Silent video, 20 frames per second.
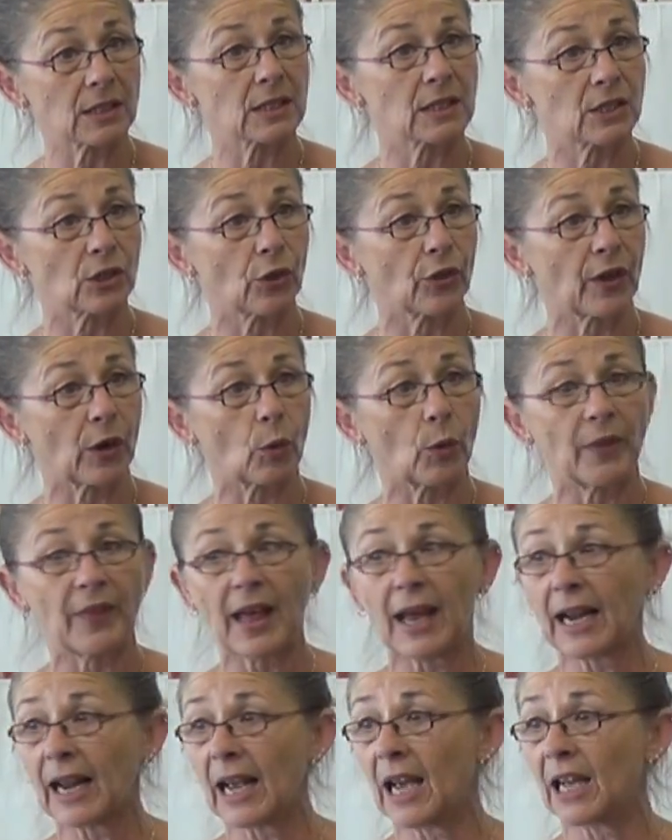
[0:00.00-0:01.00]
that's still there
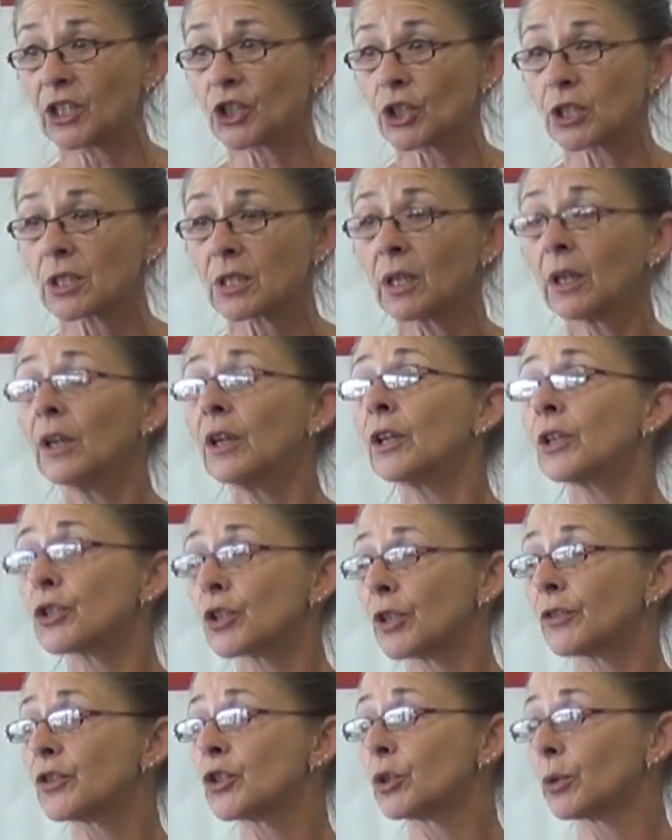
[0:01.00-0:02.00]
when that hatches.
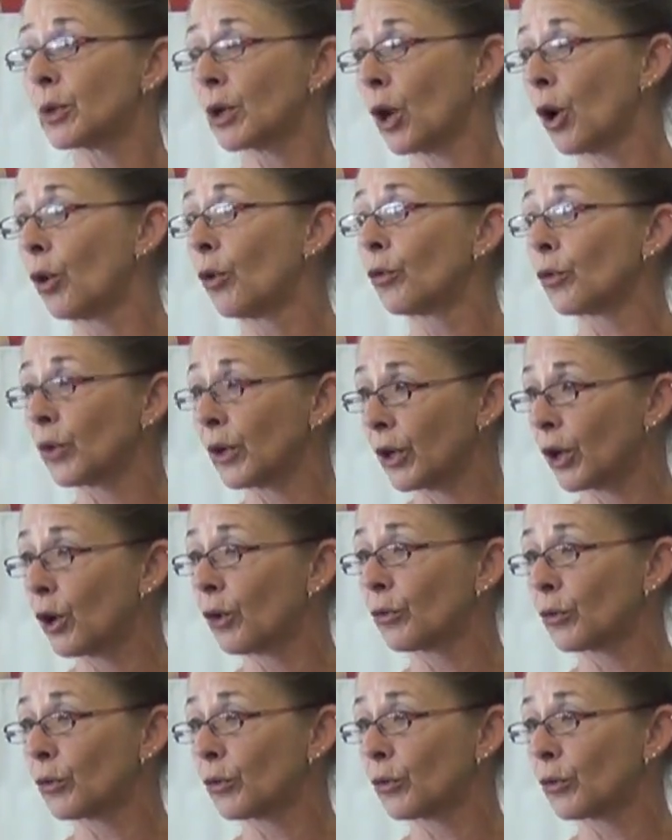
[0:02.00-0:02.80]
So you have to do it over and